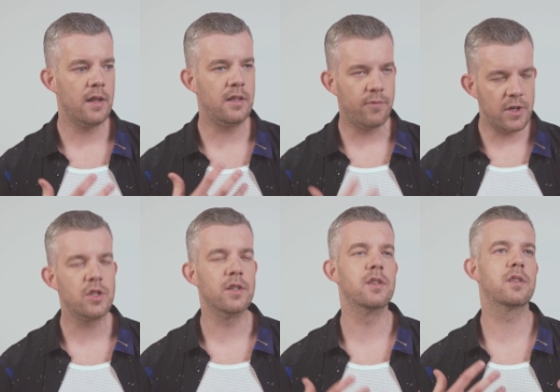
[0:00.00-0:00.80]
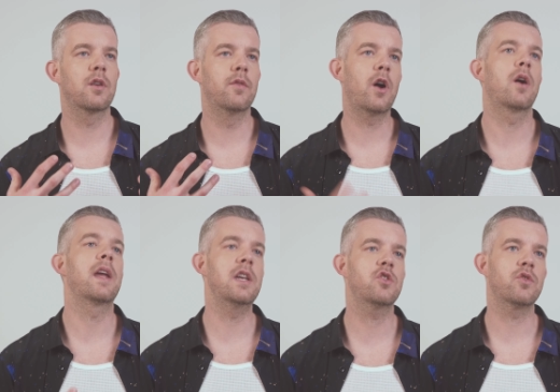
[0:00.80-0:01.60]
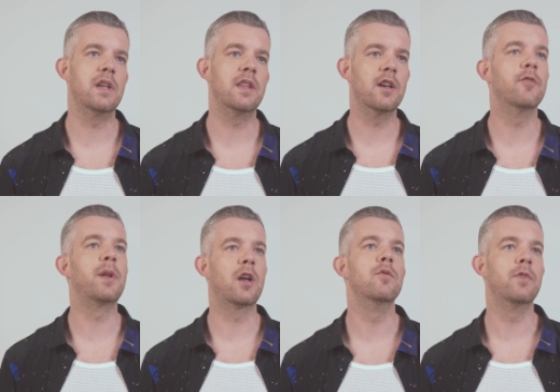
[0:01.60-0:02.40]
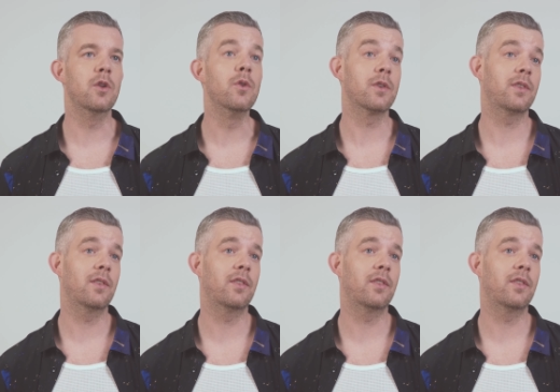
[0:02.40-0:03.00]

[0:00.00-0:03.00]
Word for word: divisions of art history that have been overlooked.